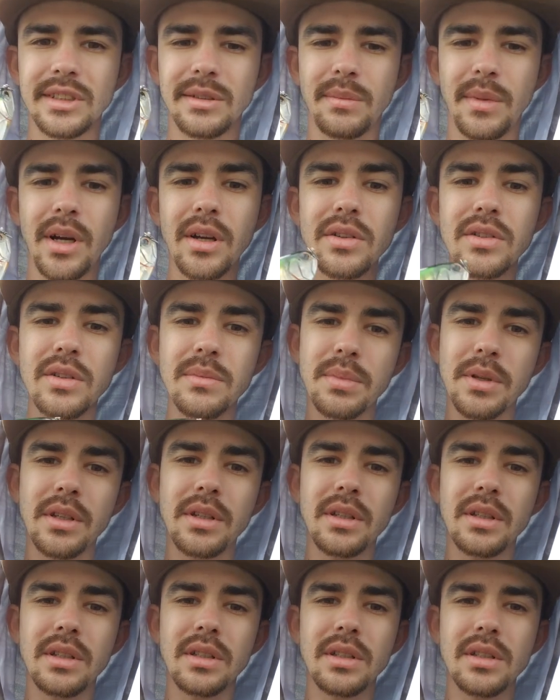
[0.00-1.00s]
my honest
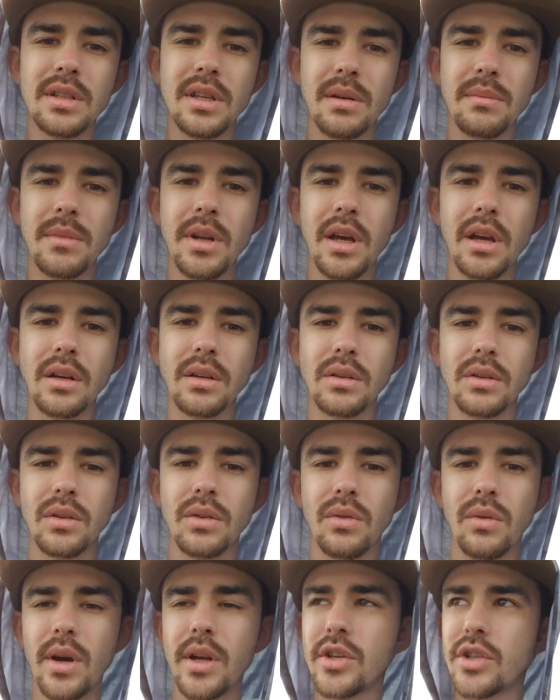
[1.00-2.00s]
opinion is I'm not
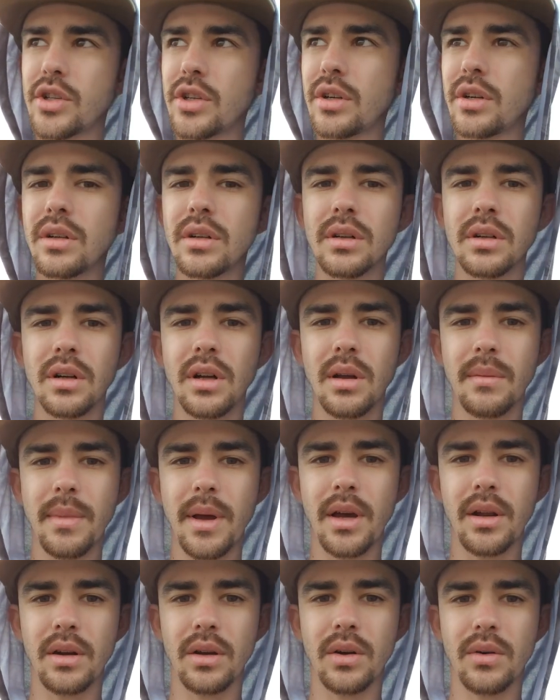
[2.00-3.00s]
quite sure
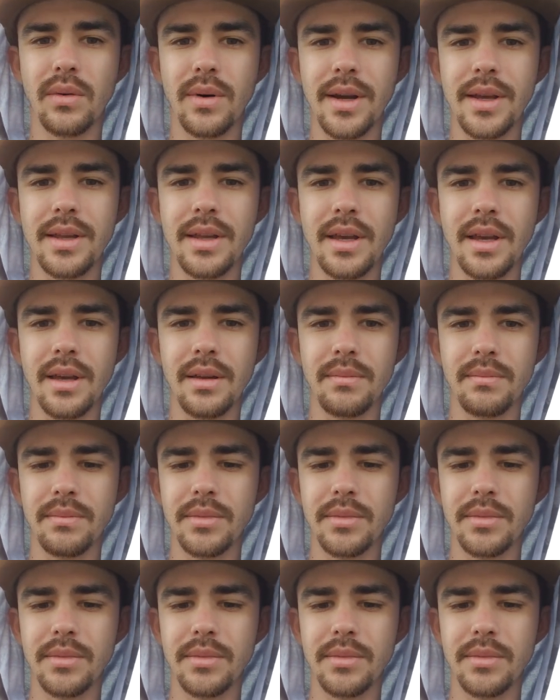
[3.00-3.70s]
about it quite yet.